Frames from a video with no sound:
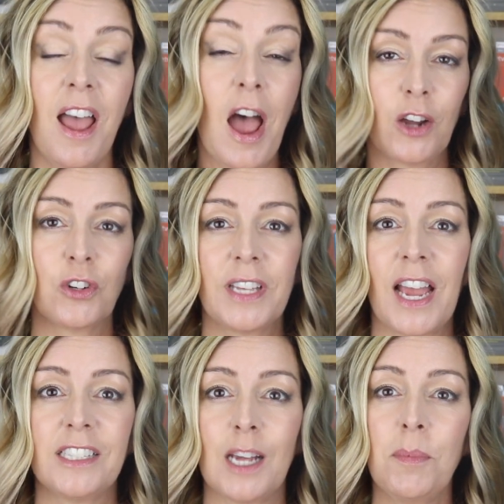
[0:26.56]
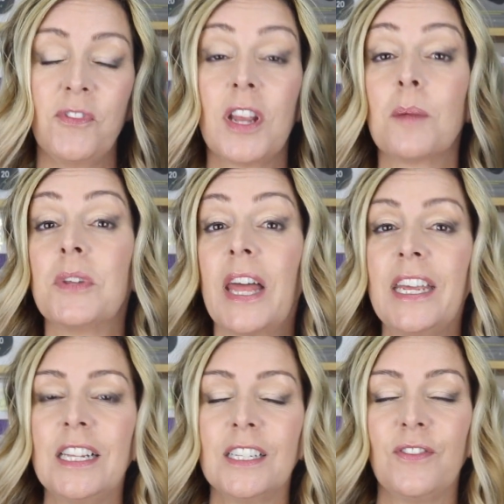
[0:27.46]
An early heads up, if you end up
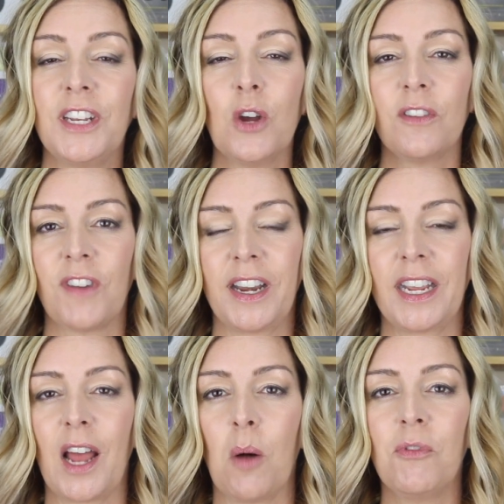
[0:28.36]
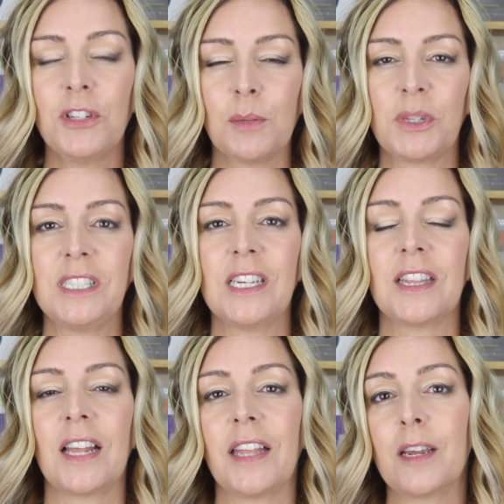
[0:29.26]
liking this video and finding it helpful to please hit
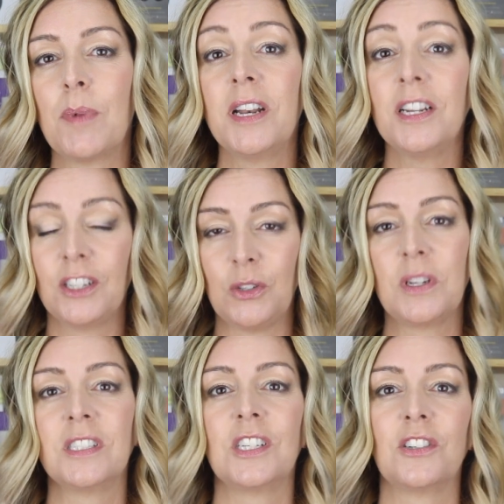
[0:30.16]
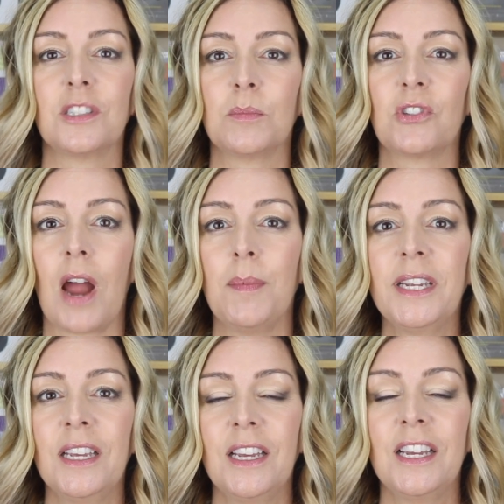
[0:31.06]
that like button and do consider subscribing